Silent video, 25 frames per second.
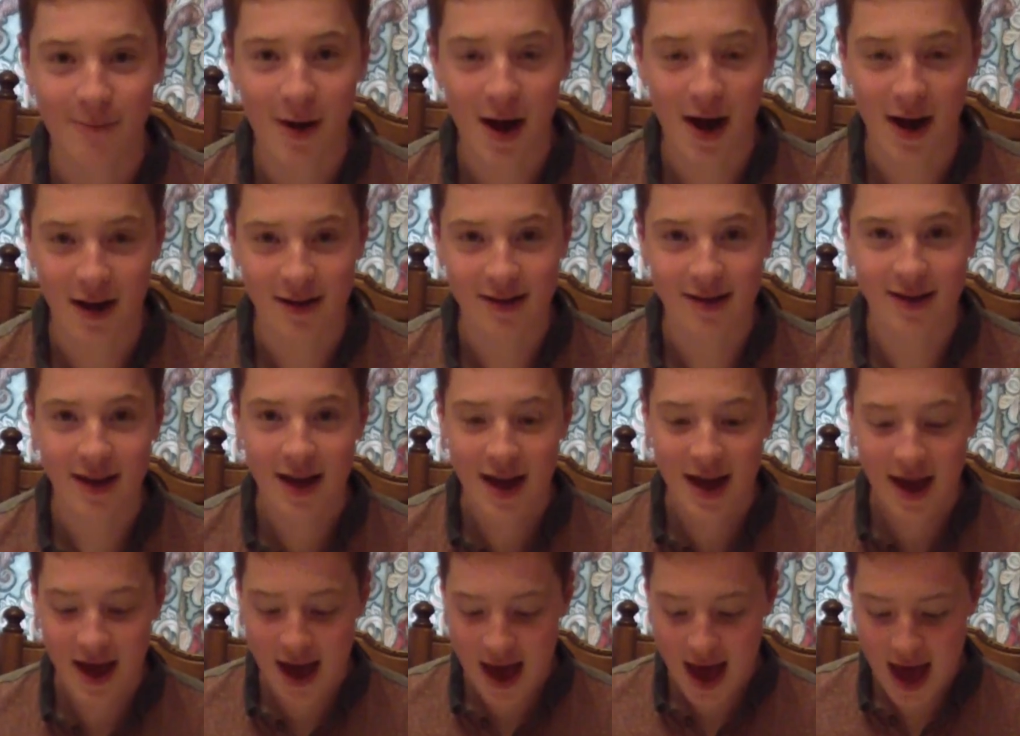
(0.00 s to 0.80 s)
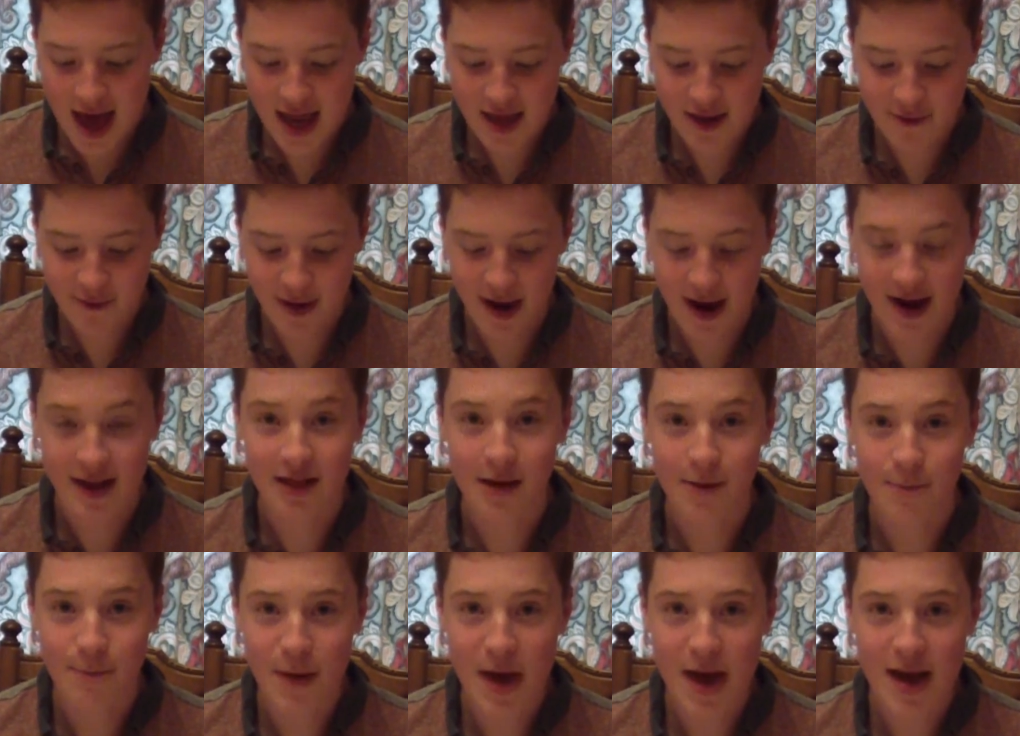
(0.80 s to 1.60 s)
But anyway,
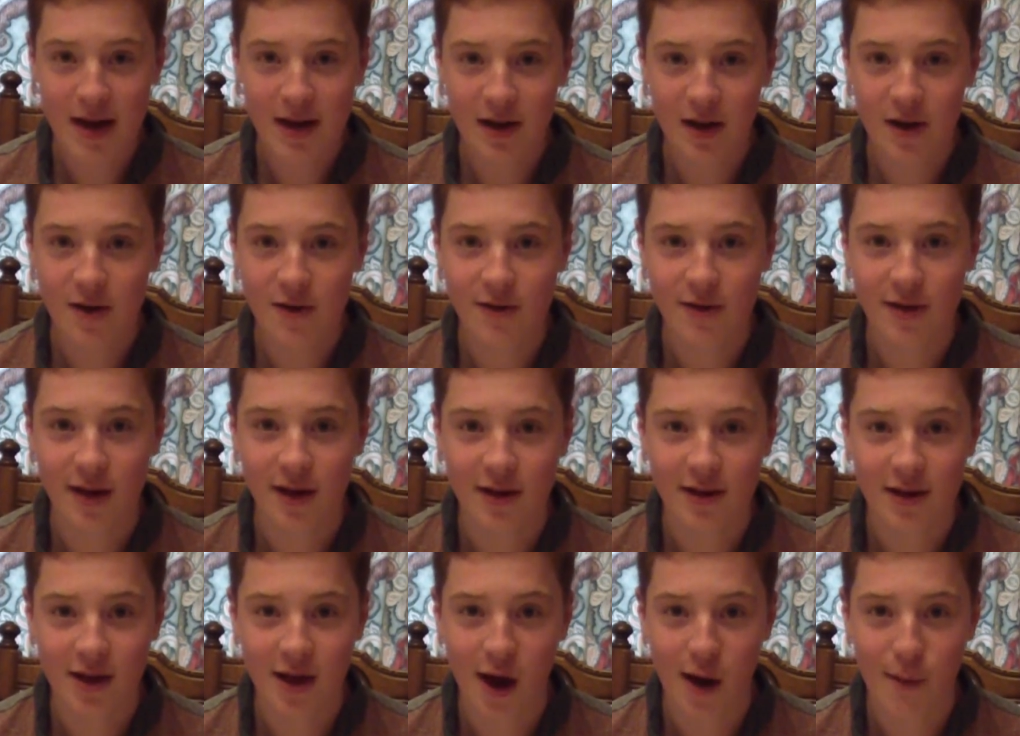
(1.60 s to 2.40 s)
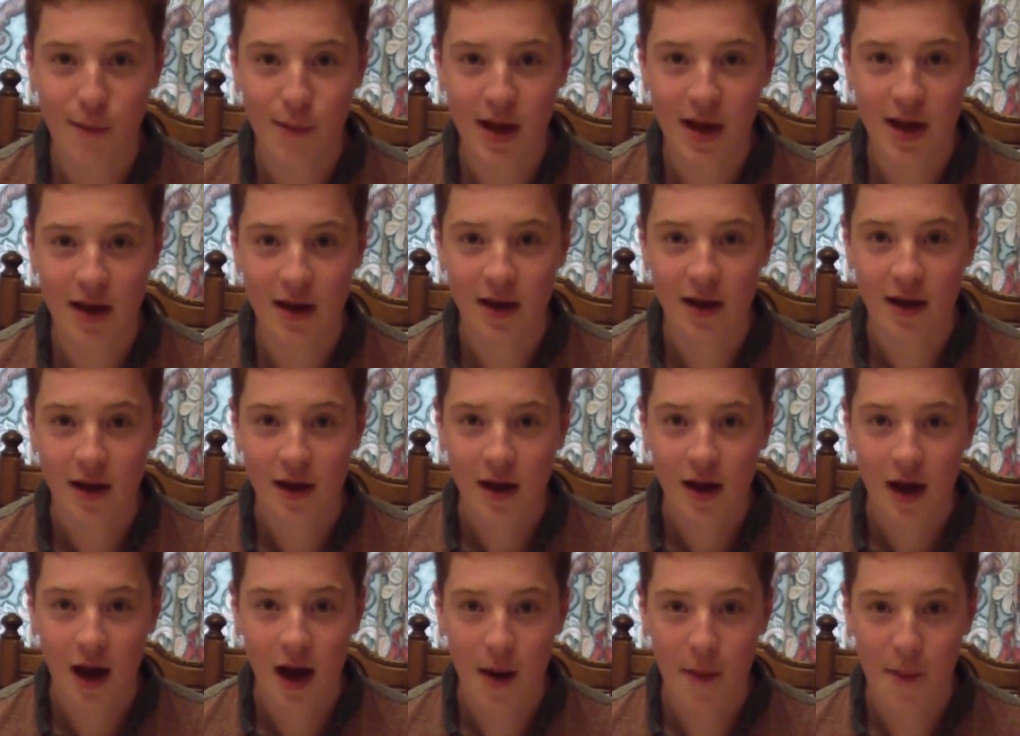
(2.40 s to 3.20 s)
the big news that's come in
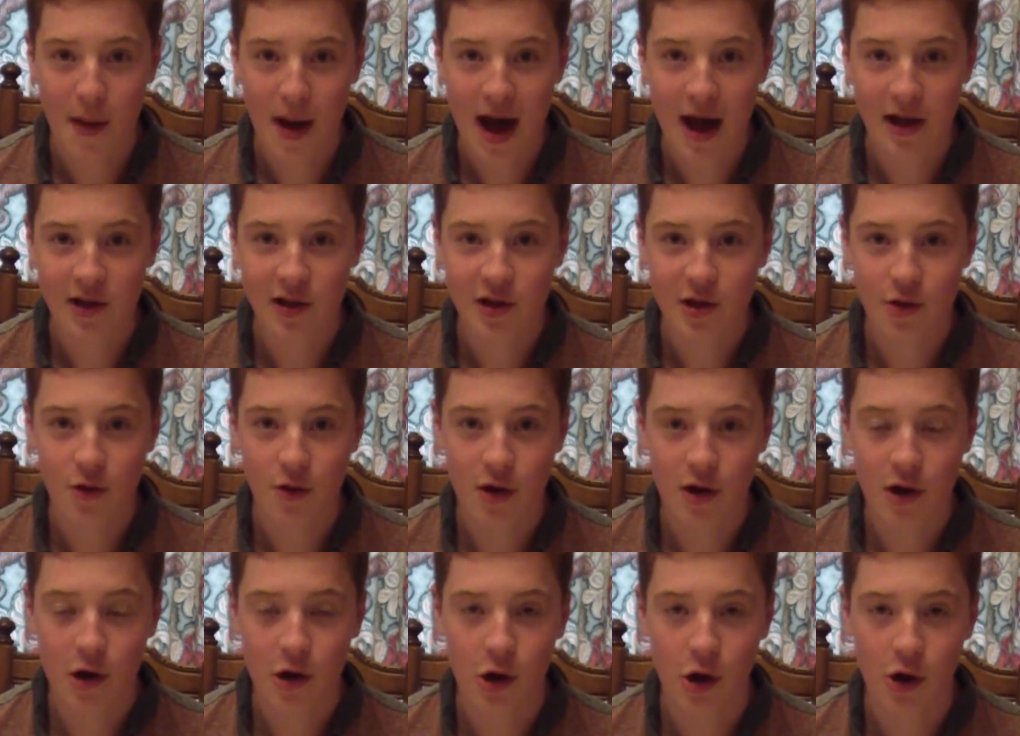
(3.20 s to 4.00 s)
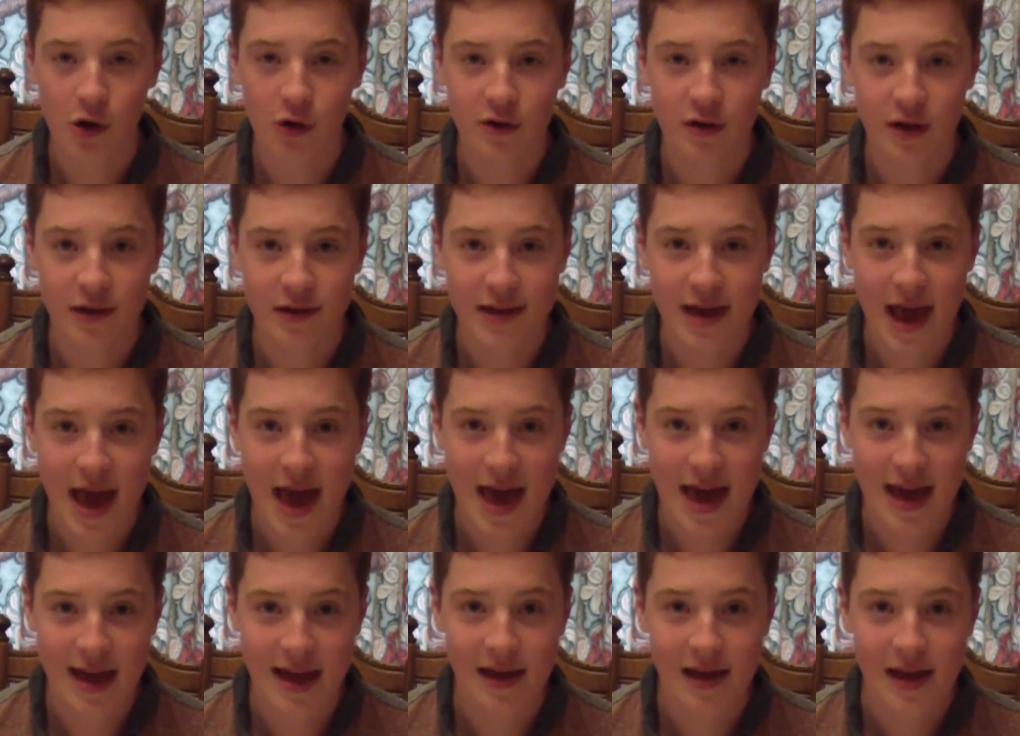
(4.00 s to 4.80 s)
at 2 o'clock
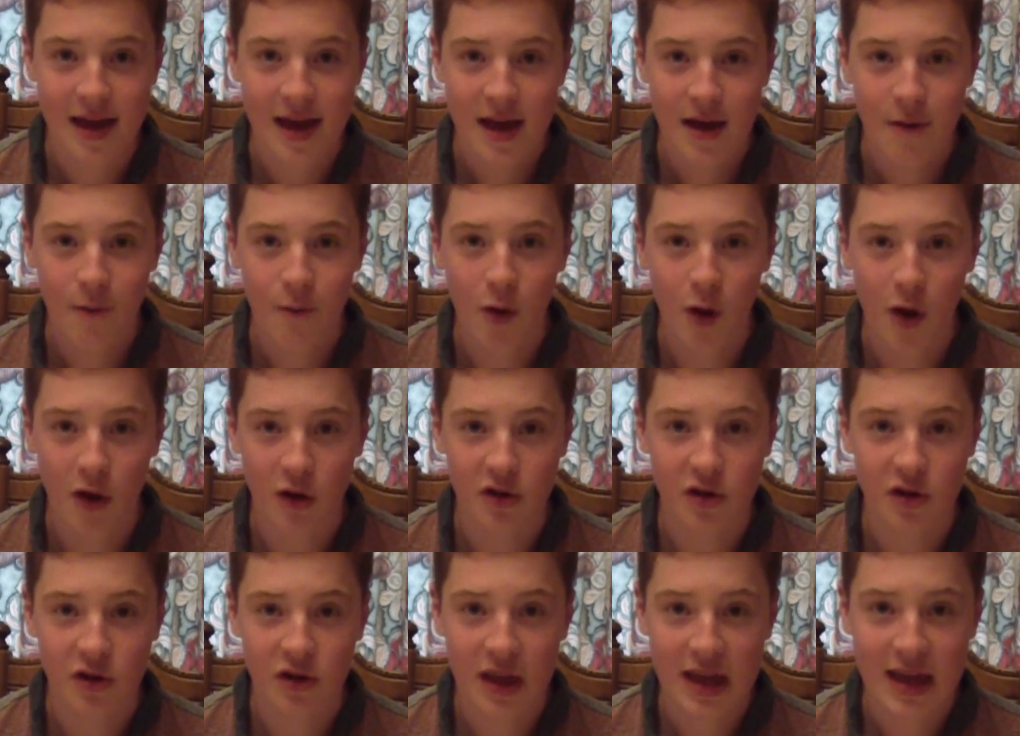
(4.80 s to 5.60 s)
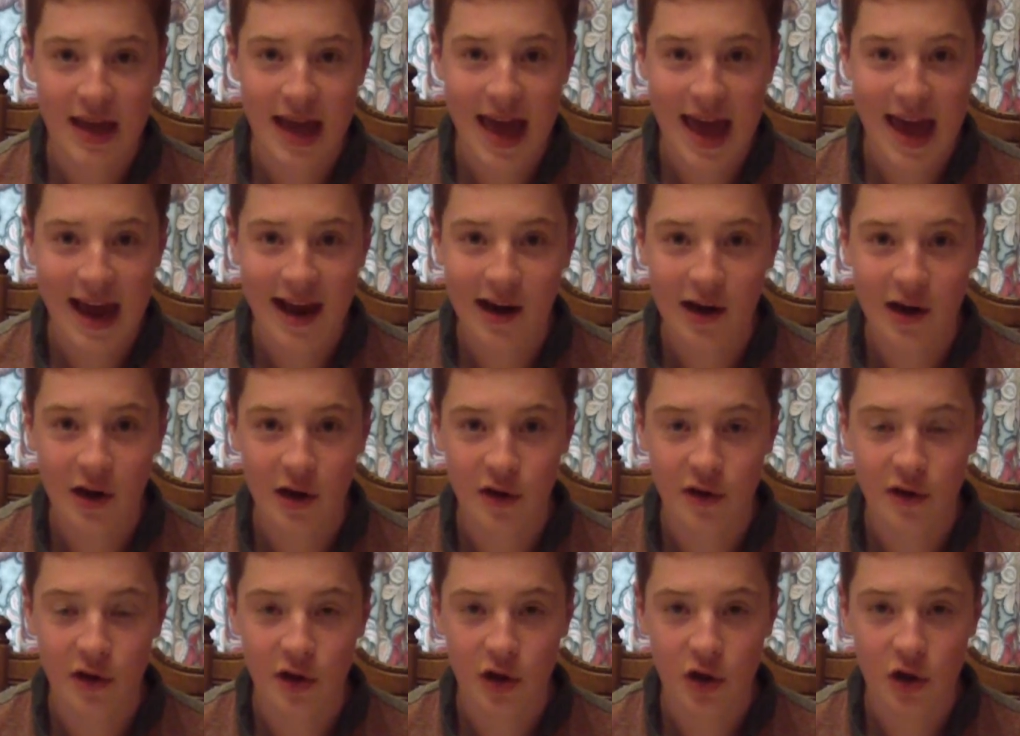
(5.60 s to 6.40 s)
today was the
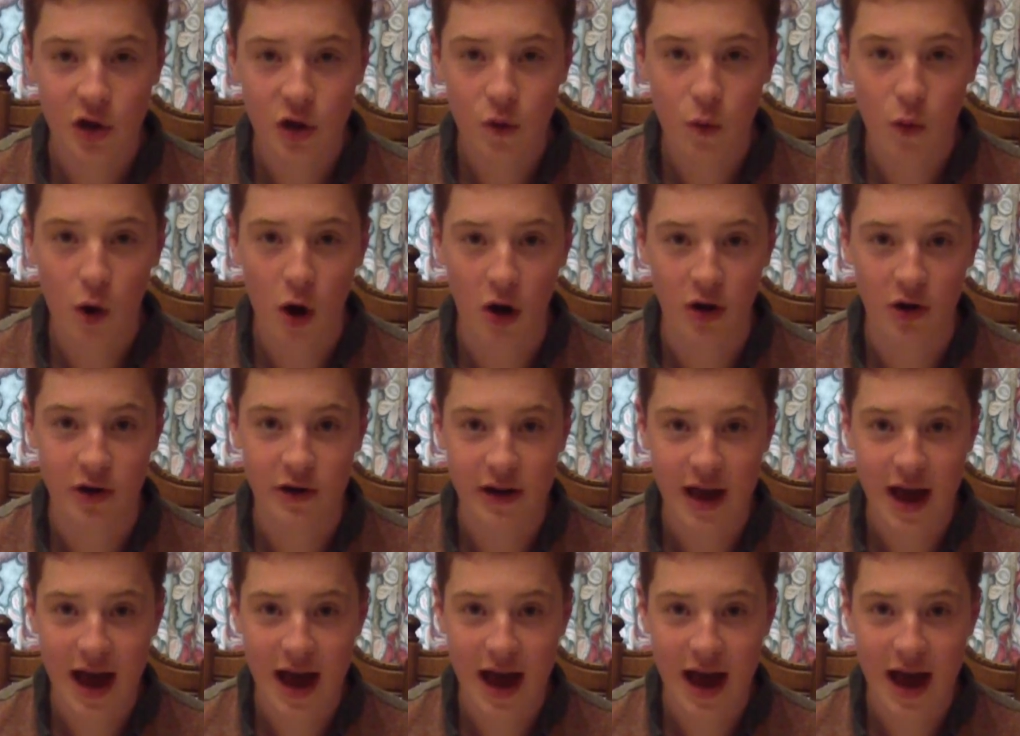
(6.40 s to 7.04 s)
England squad.